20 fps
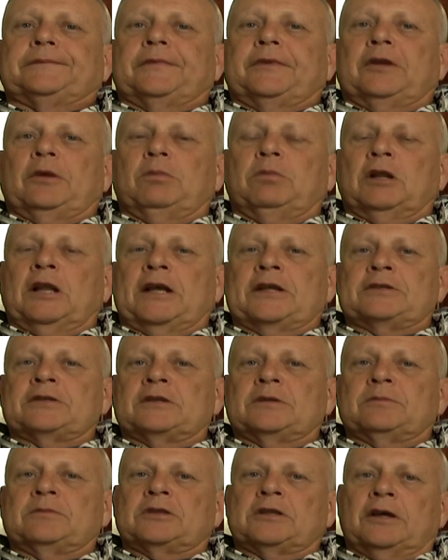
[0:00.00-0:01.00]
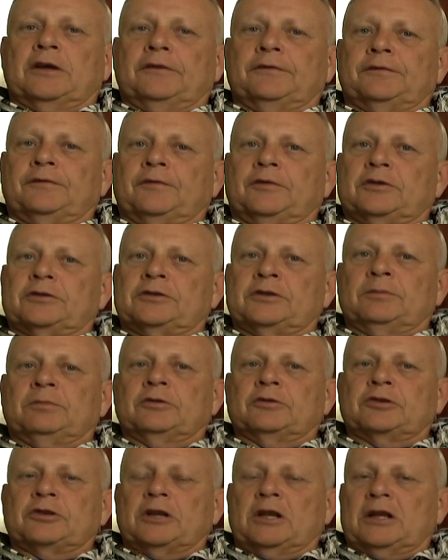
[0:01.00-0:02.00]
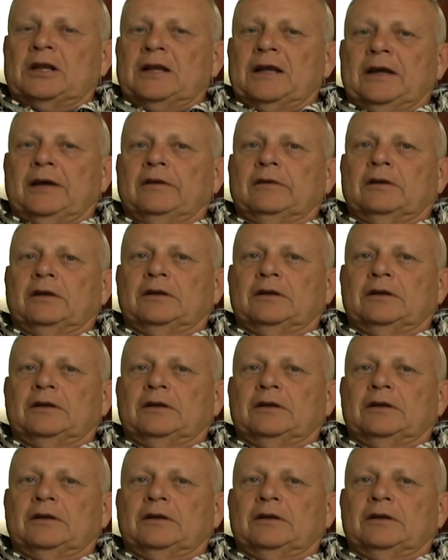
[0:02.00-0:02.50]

the plants themselves for a simple shutdown.